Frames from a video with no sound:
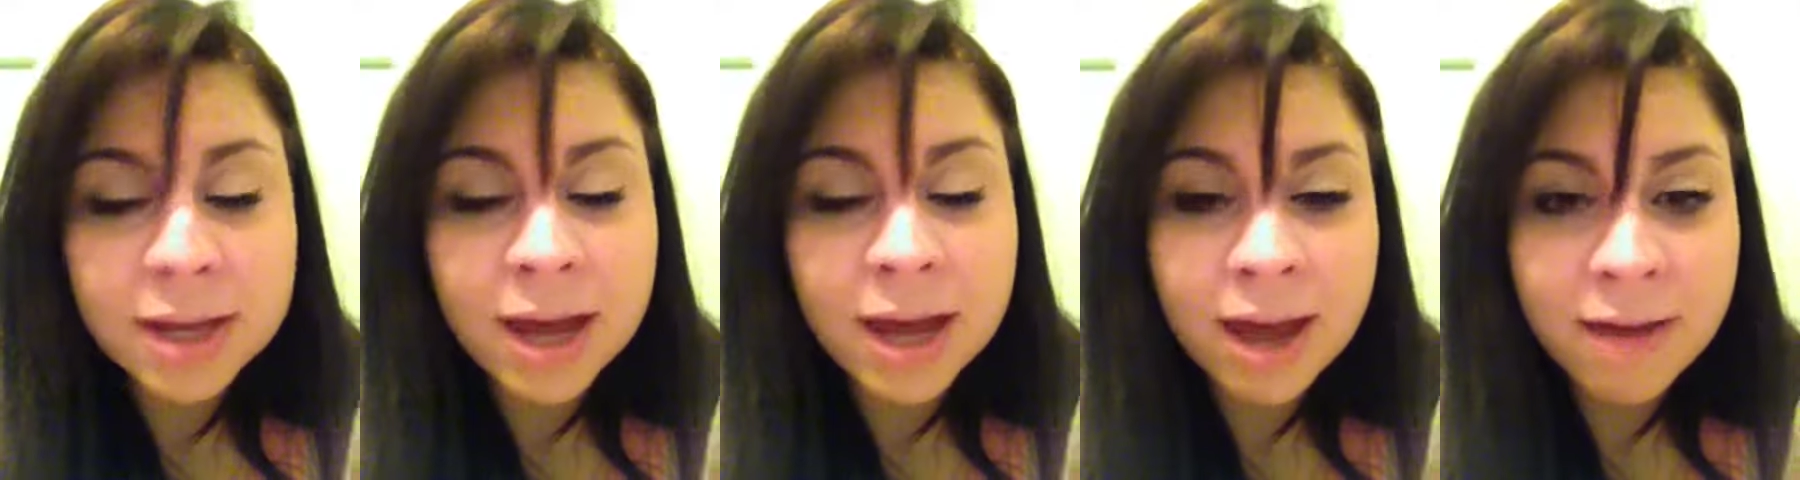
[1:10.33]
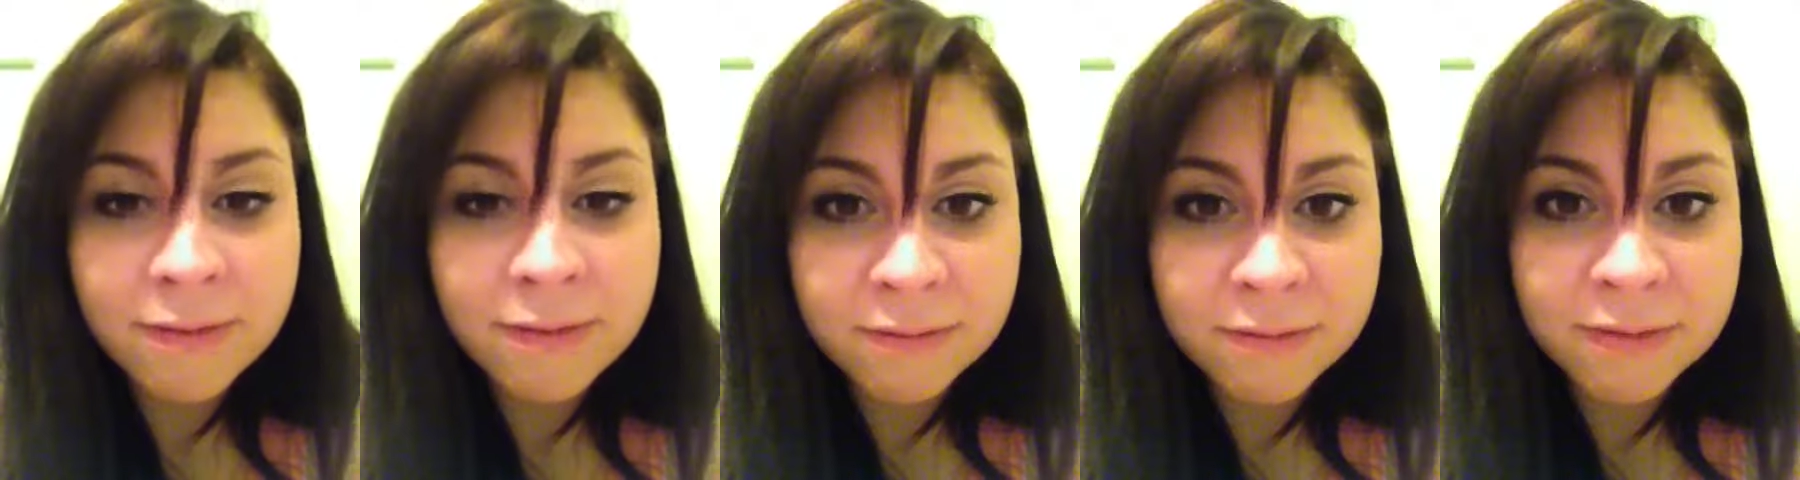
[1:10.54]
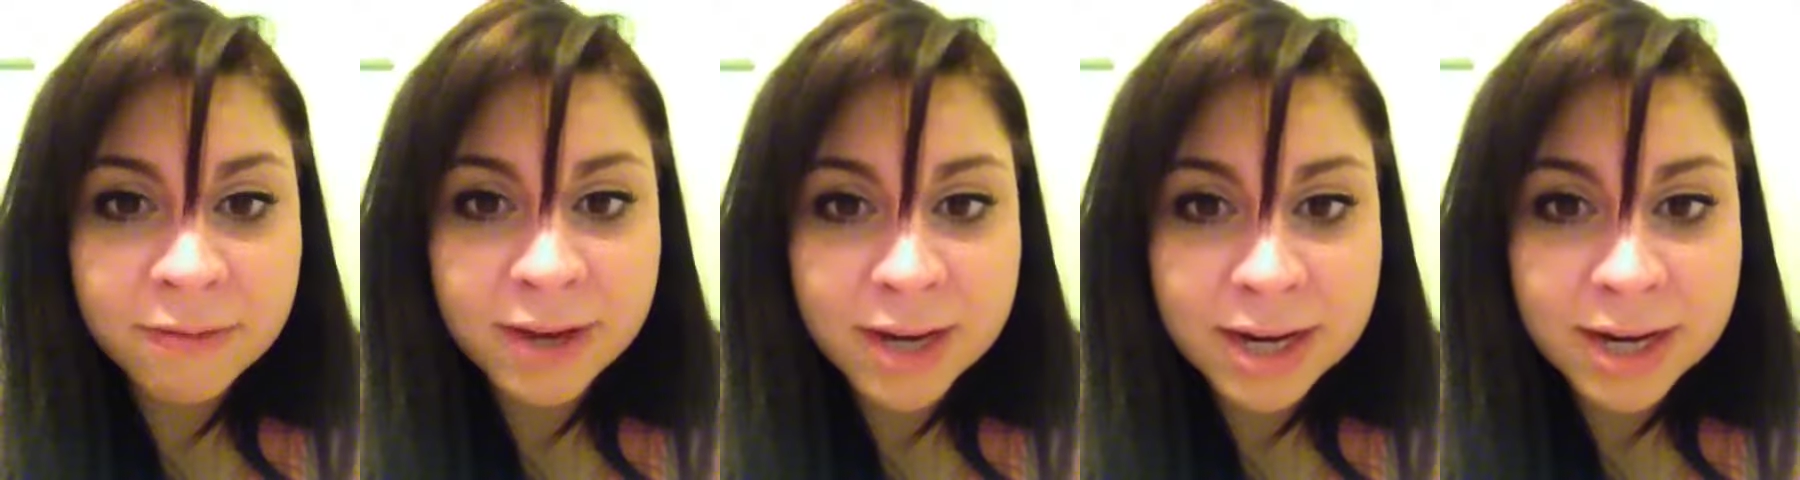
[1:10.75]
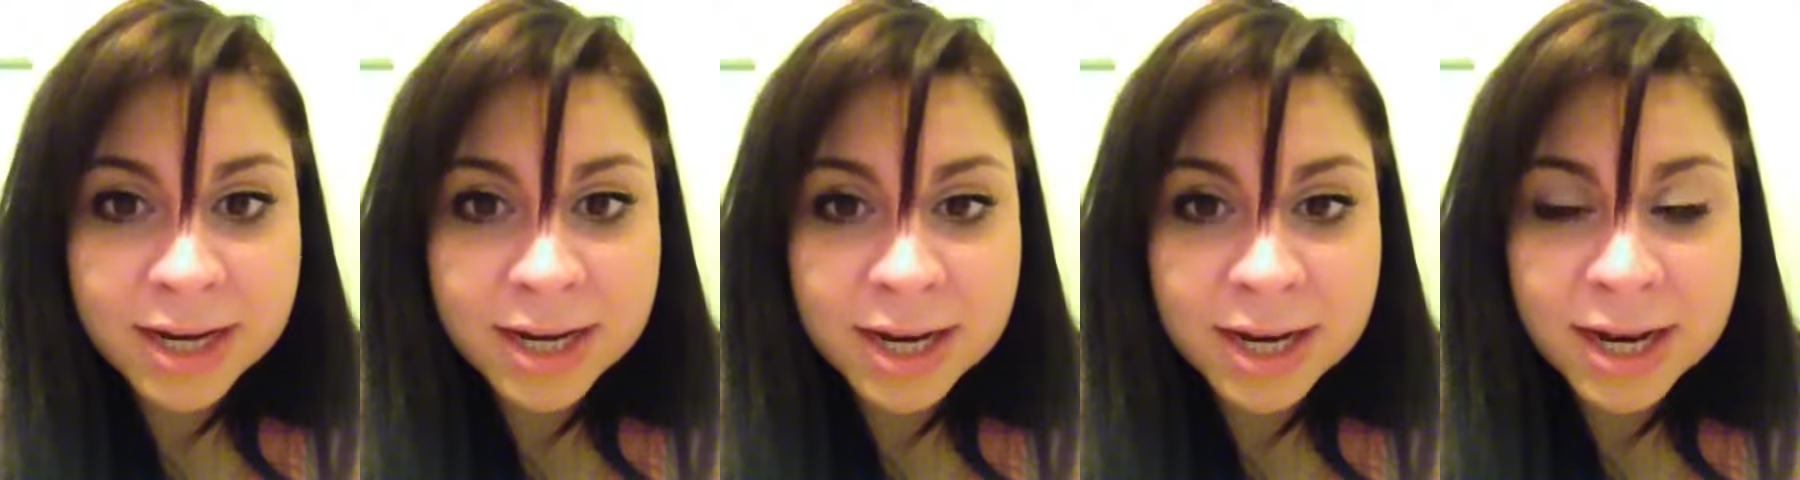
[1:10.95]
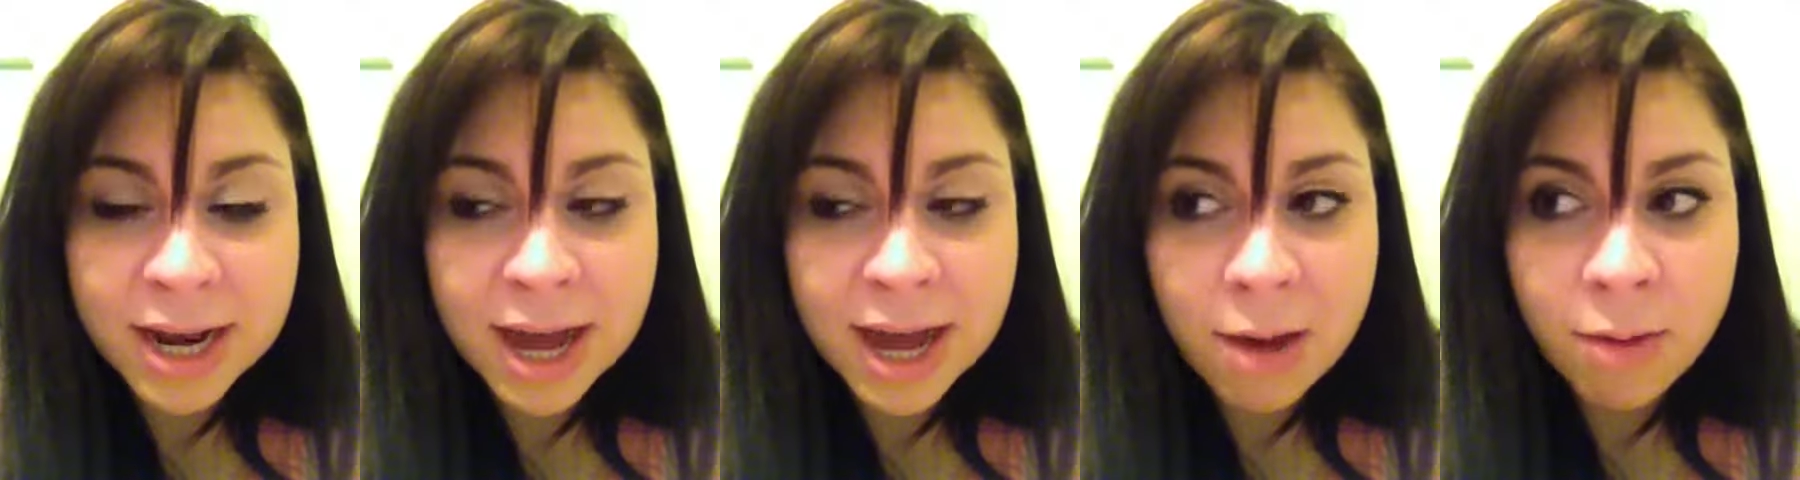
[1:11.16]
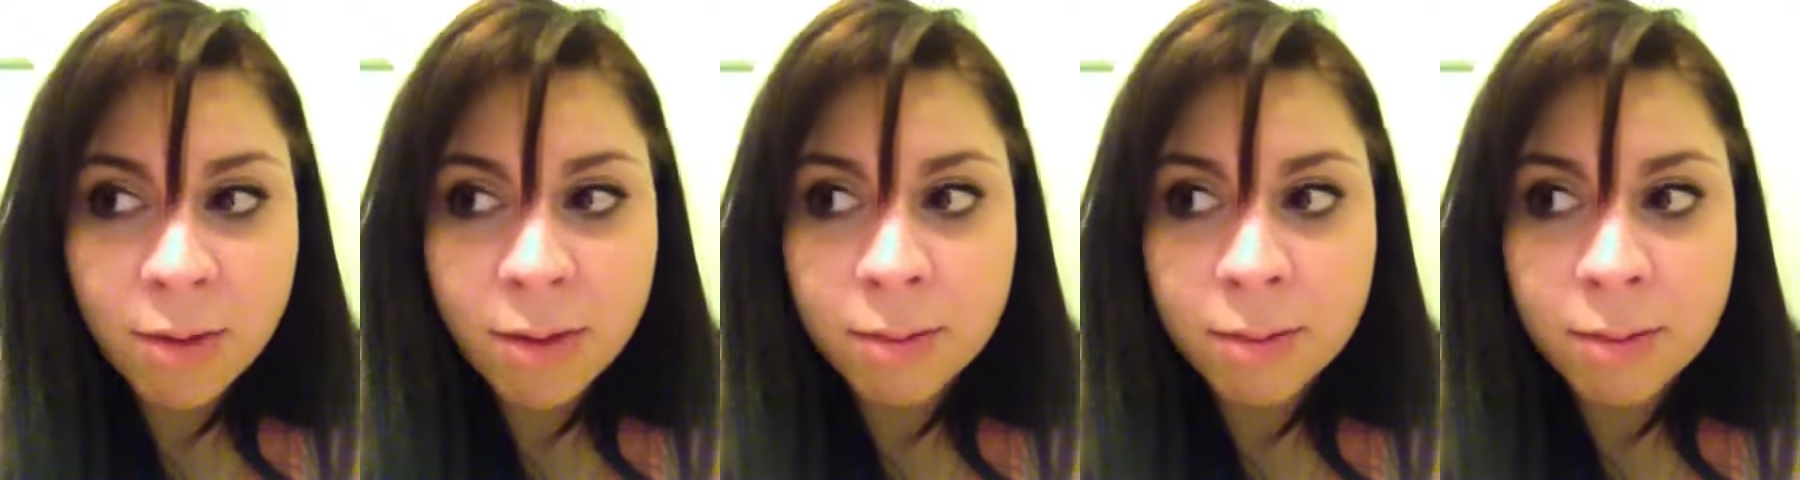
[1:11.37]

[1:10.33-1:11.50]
I am feeling it now.